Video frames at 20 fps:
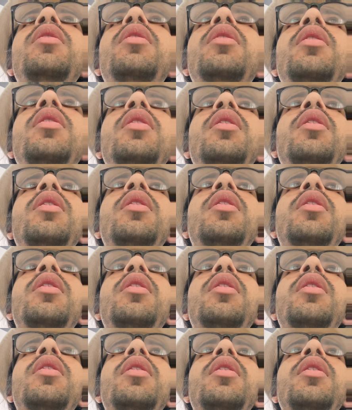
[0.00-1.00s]

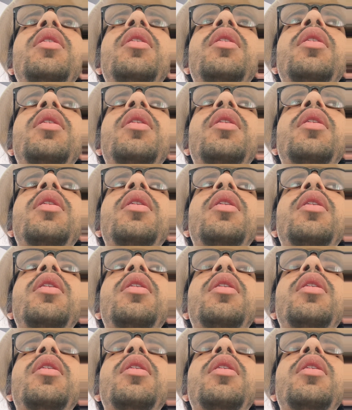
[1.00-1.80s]
[no speech]